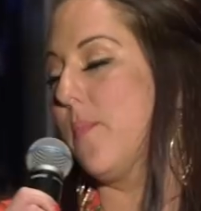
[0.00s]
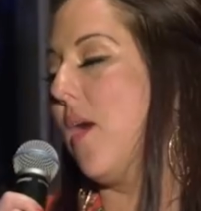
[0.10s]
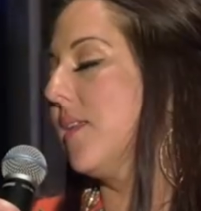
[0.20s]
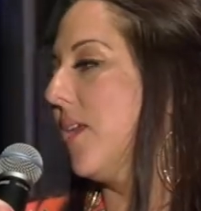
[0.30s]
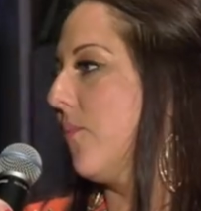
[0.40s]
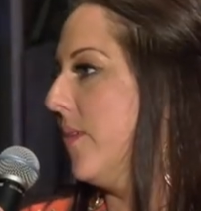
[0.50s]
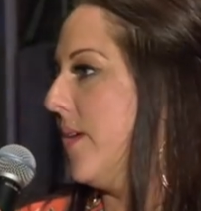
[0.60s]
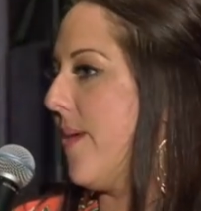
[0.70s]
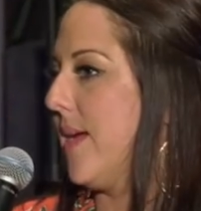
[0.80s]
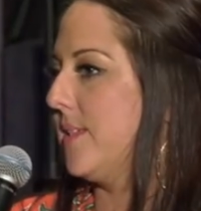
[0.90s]
but the part that
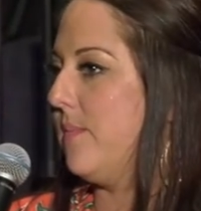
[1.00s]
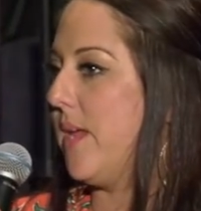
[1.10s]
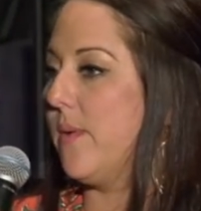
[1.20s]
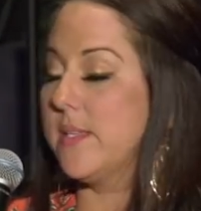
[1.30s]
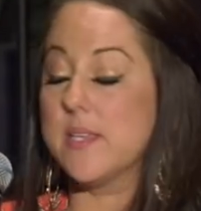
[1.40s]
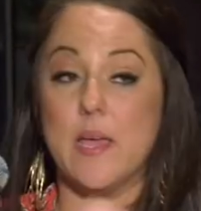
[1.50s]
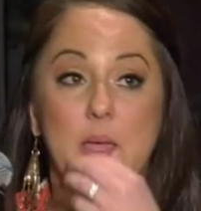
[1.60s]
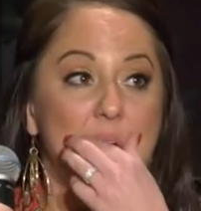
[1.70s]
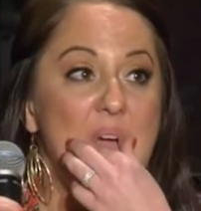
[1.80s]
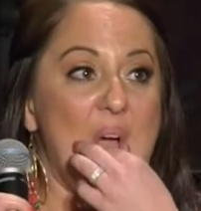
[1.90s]
really impacted me was
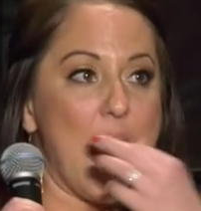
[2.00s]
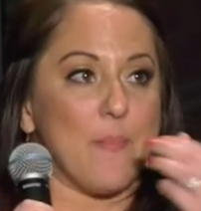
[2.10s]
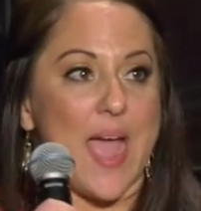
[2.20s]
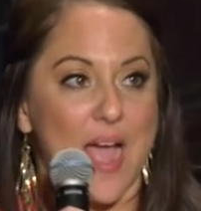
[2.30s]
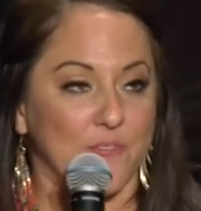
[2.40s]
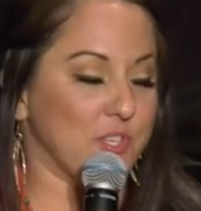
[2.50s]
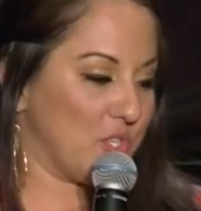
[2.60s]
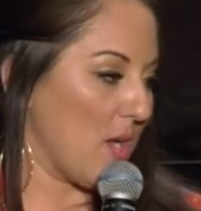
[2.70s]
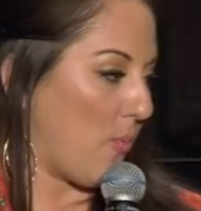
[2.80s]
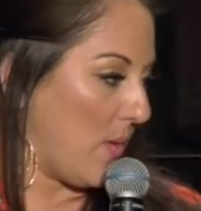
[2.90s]
um, after
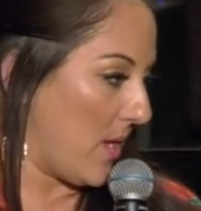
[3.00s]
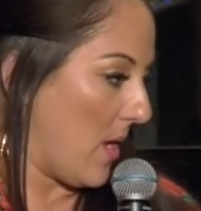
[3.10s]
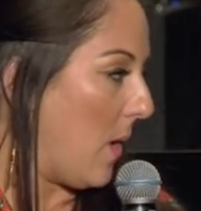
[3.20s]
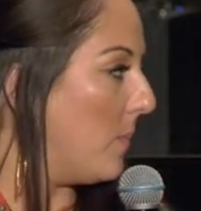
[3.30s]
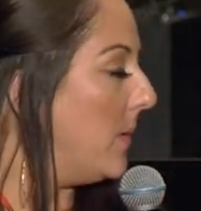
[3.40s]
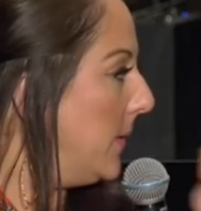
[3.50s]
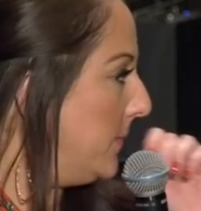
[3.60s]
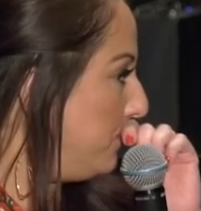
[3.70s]
the trip, we went home,